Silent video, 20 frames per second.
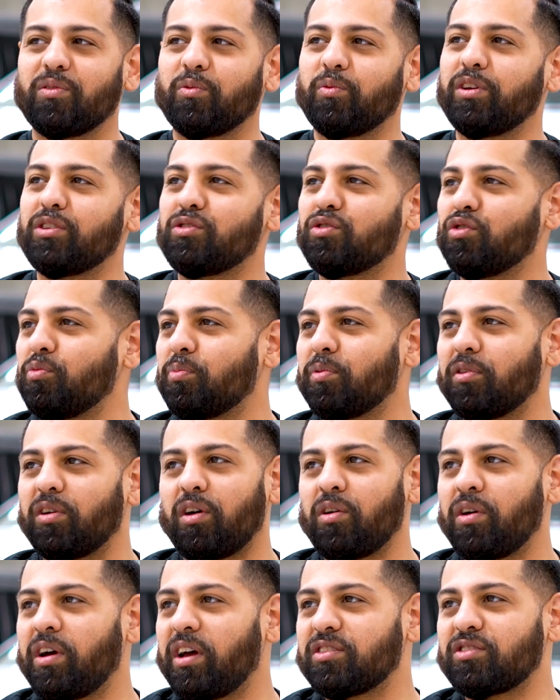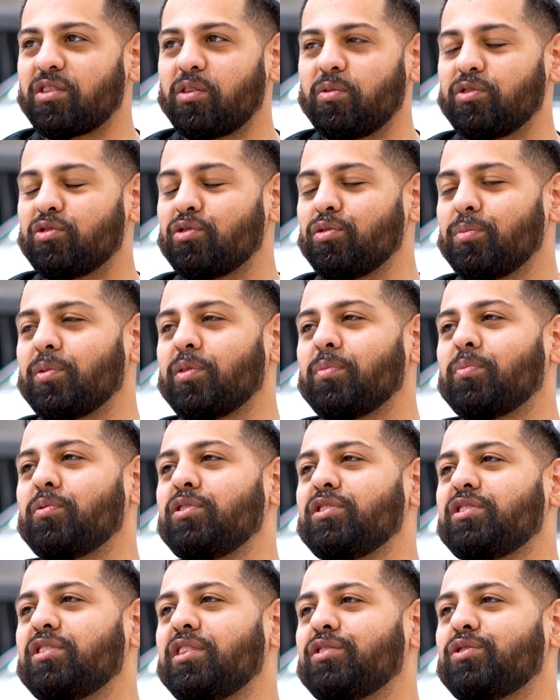the week, as always, super
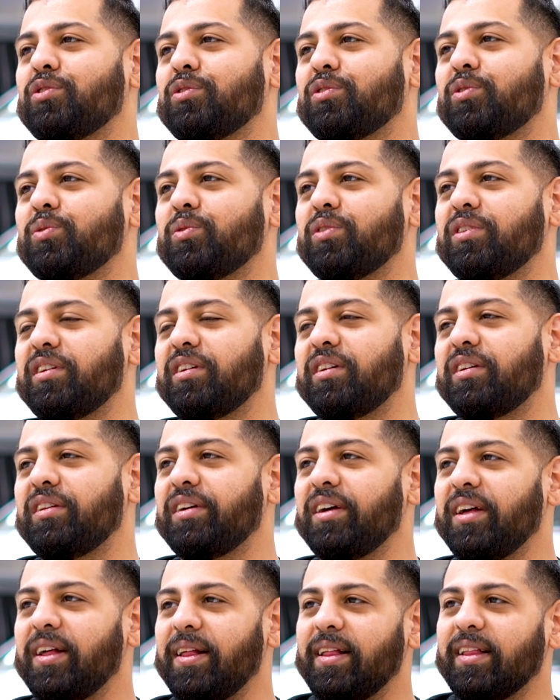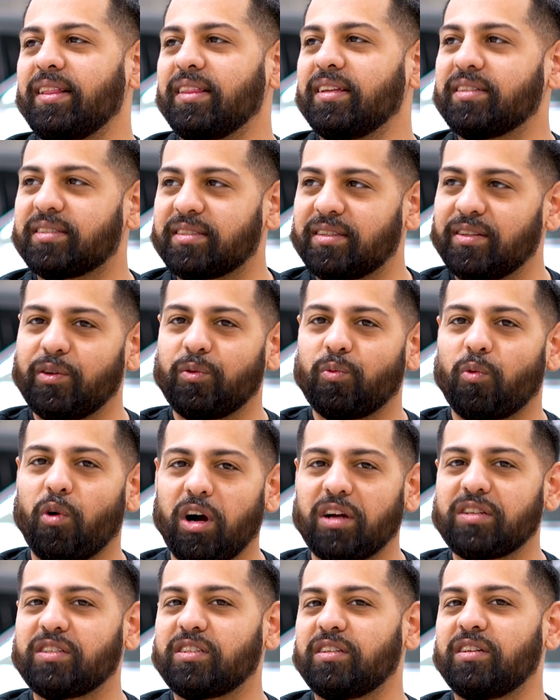appreciate you tuning in, listening,
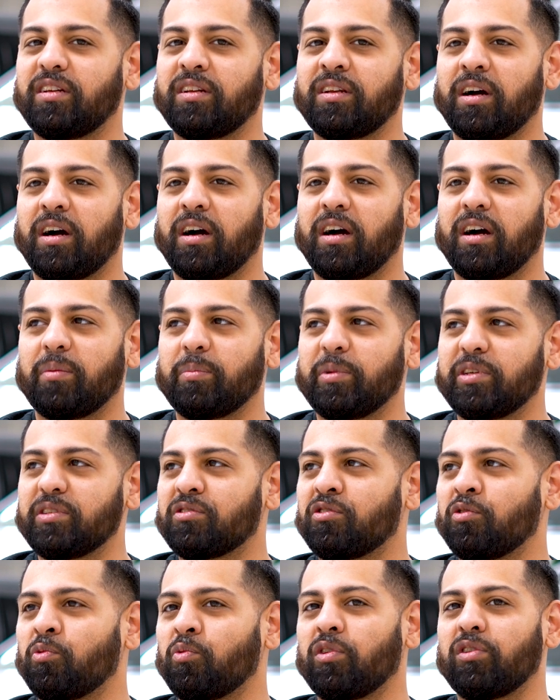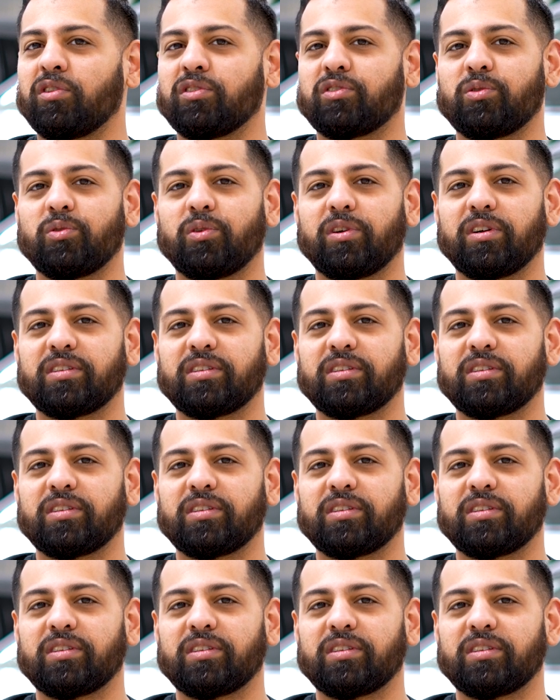watching. Means the world to